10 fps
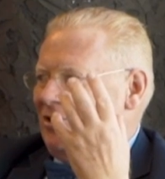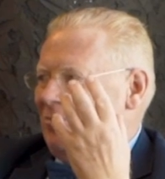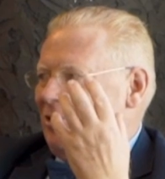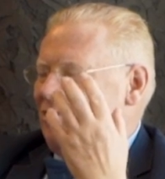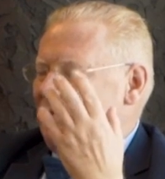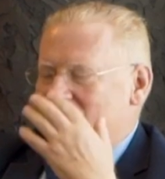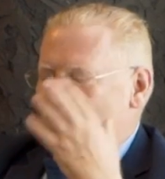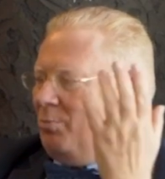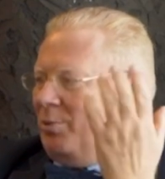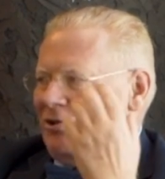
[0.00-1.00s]
so much. You got
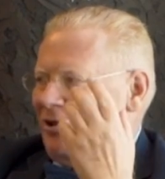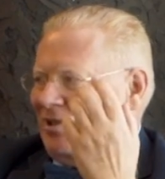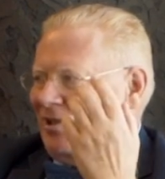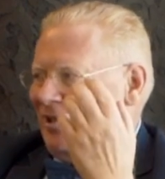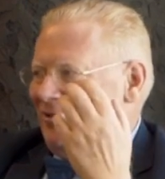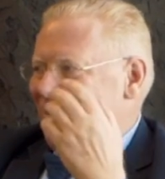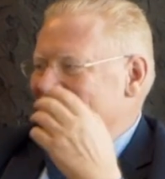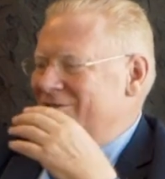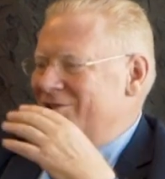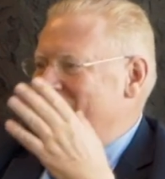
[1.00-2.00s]
super dry skin.
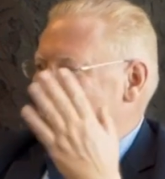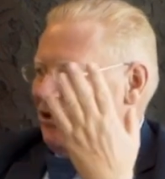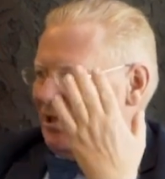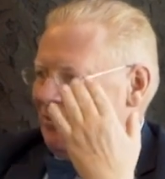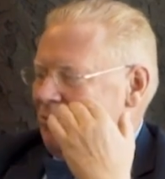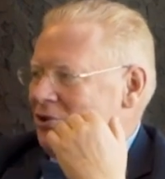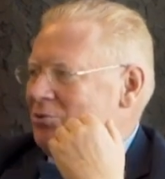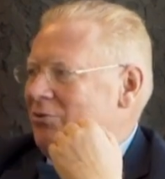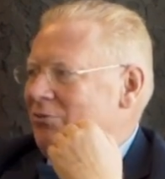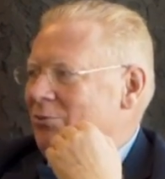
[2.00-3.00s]
So now I just
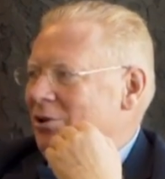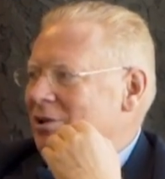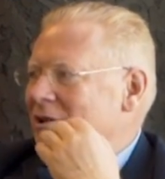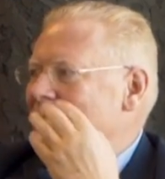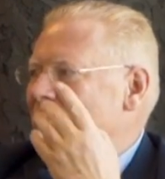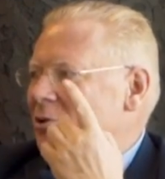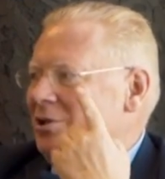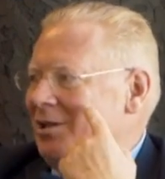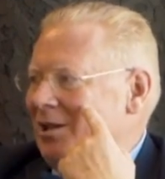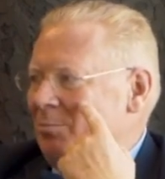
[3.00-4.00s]
wash with water, put
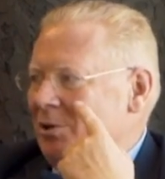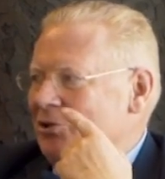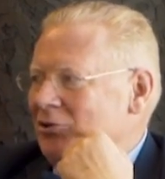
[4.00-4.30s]
a little bit